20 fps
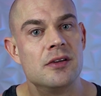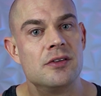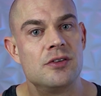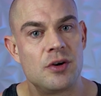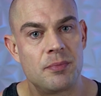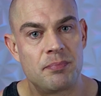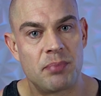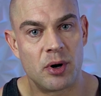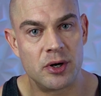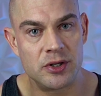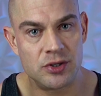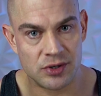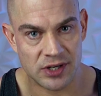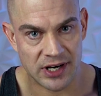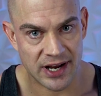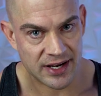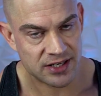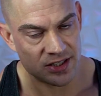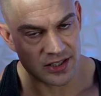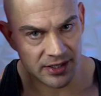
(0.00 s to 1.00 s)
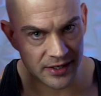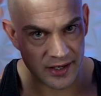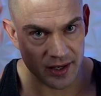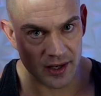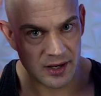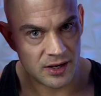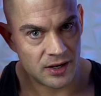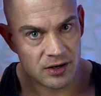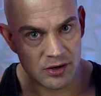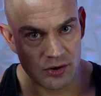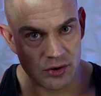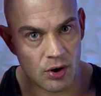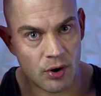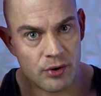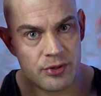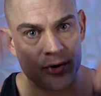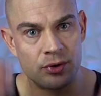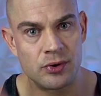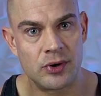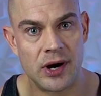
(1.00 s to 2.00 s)
to the point you can actually
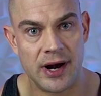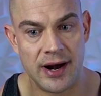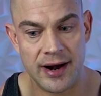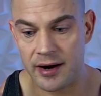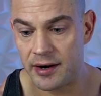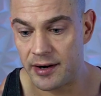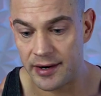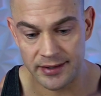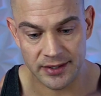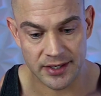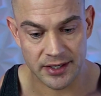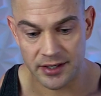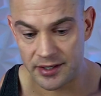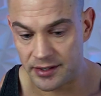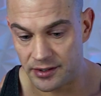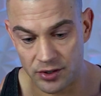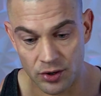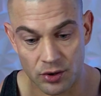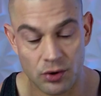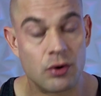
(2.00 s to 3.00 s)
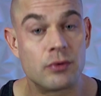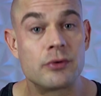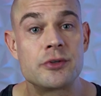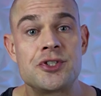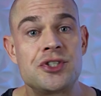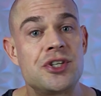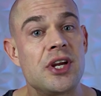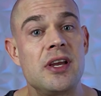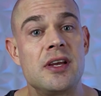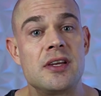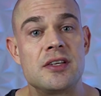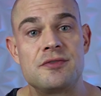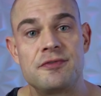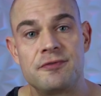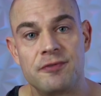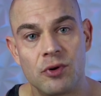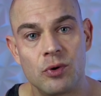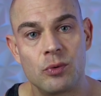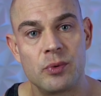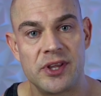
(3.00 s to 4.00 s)
go through your hair and there, your whole sink is
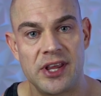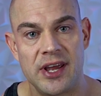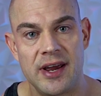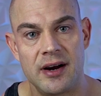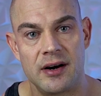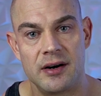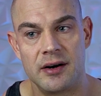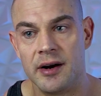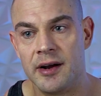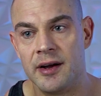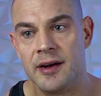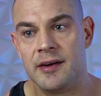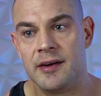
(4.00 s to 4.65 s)
full with hair.